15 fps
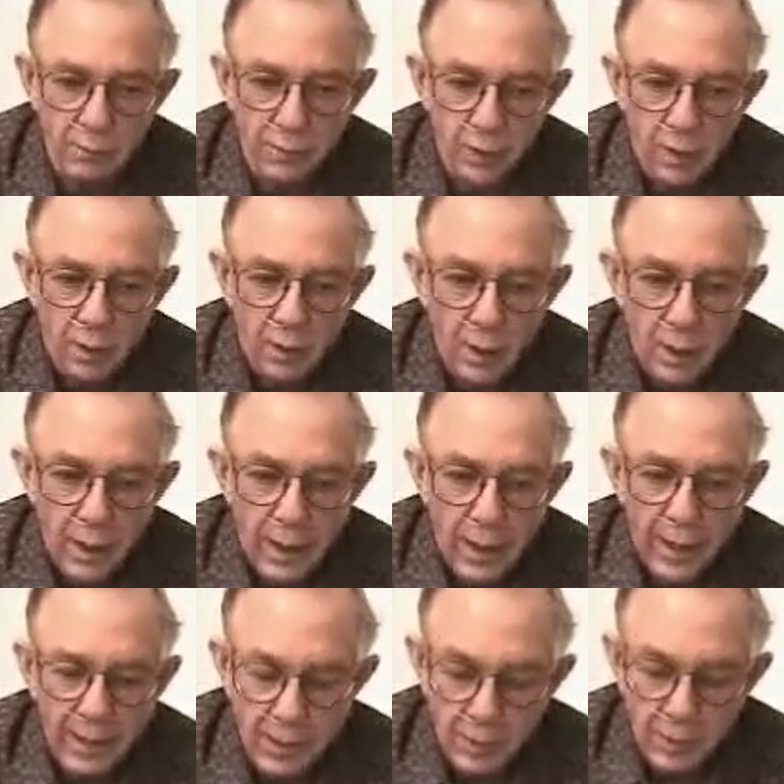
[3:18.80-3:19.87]
What you
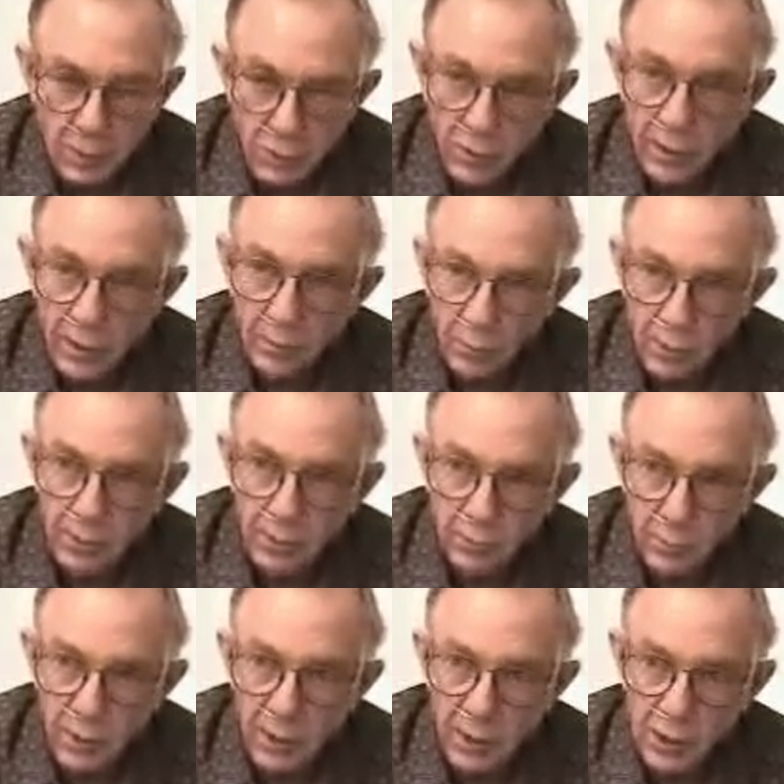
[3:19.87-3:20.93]
have to do basically is
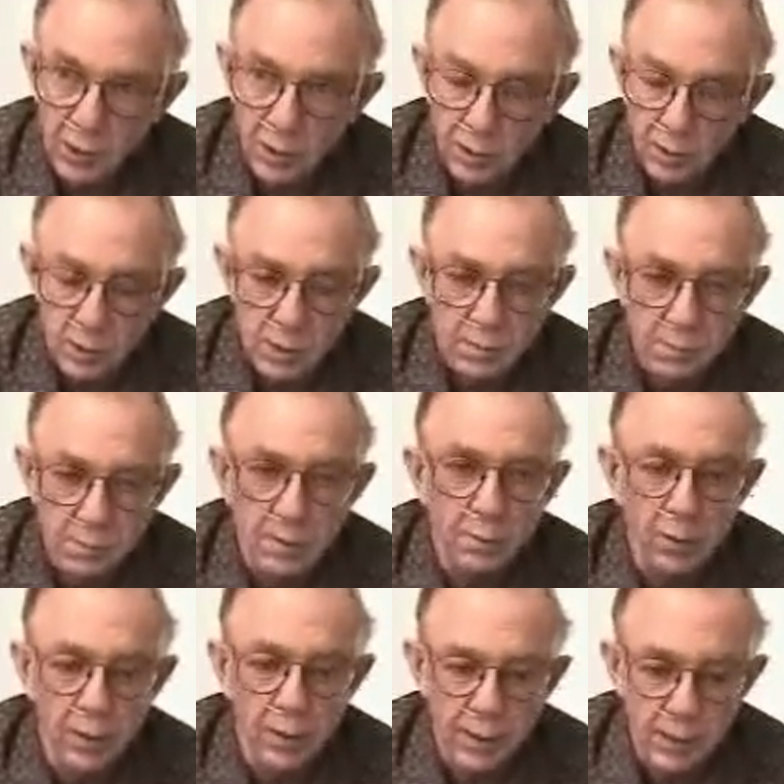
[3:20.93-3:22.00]
deprogram
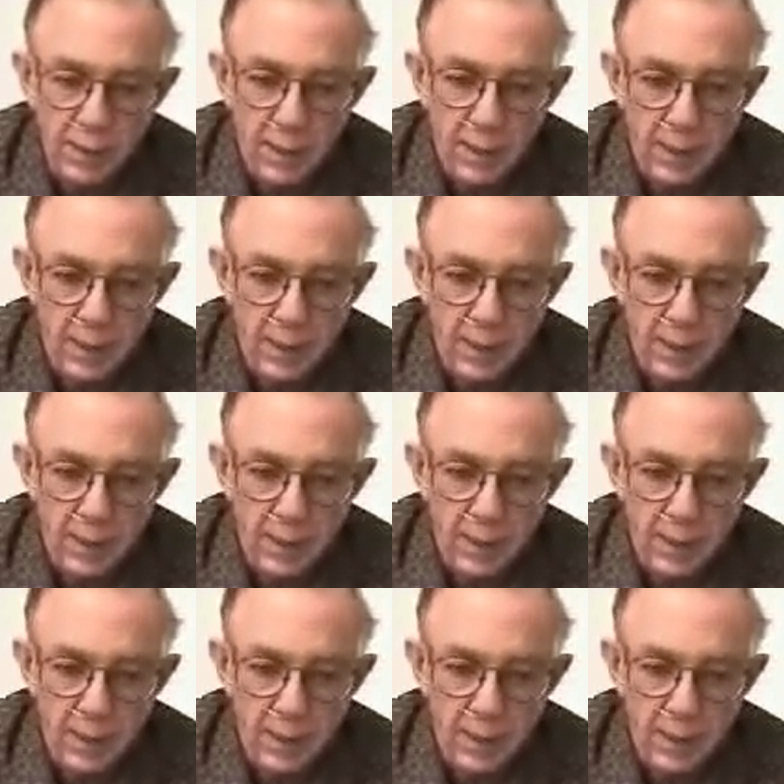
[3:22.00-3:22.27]
yourself.